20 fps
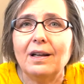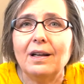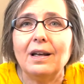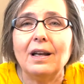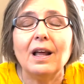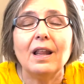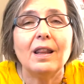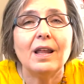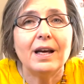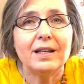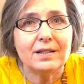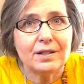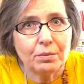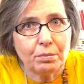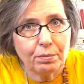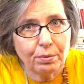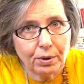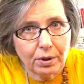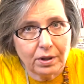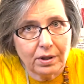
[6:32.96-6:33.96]
Now that's a
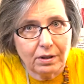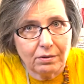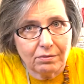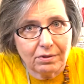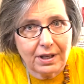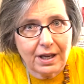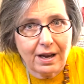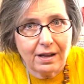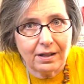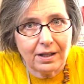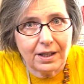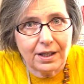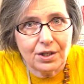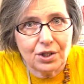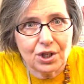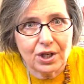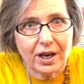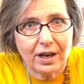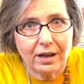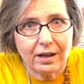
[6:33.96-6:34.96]
brilliant reality
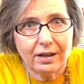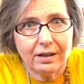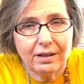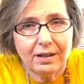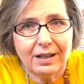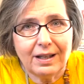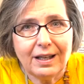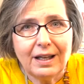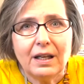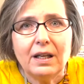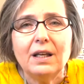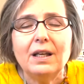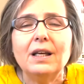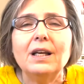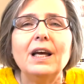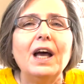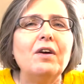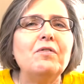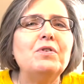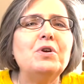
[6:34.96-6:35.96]
check.
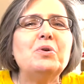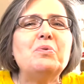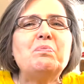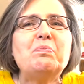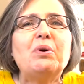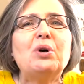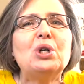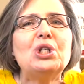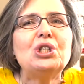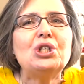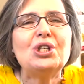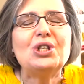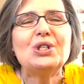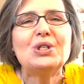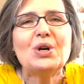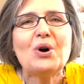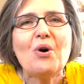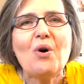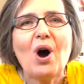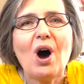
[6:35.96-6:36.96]
Have you pushed
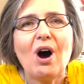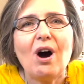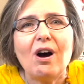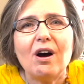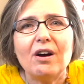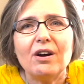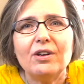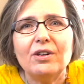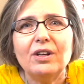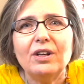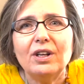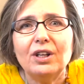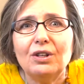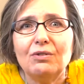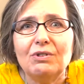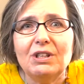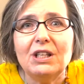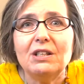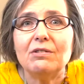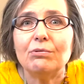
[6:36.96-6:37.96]
so hard you
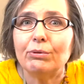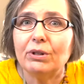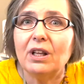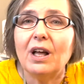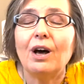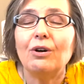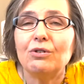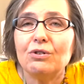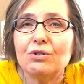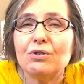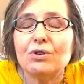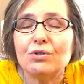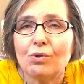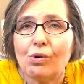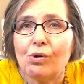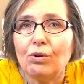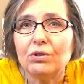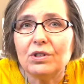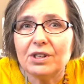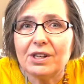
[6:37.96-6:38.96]
need to allow your
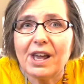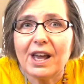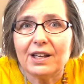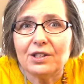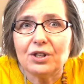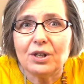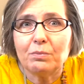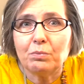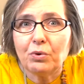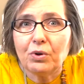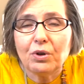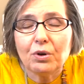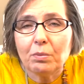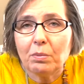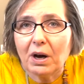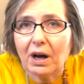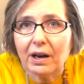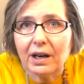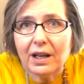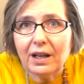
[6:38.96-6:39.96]
soul to catch up with your
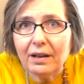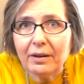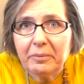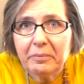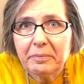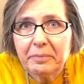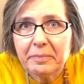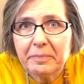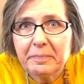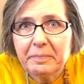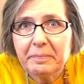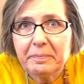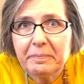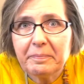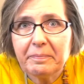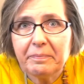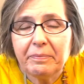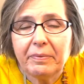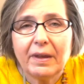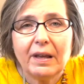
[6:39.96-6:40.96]
body?
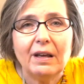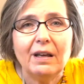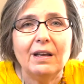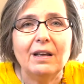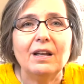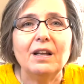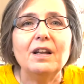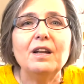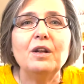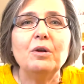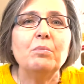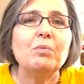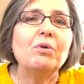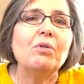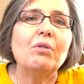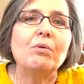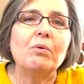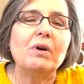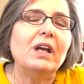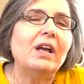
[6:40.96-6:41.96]
Number
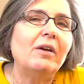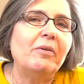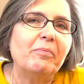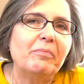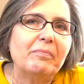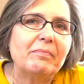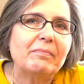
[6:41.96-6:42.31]
3,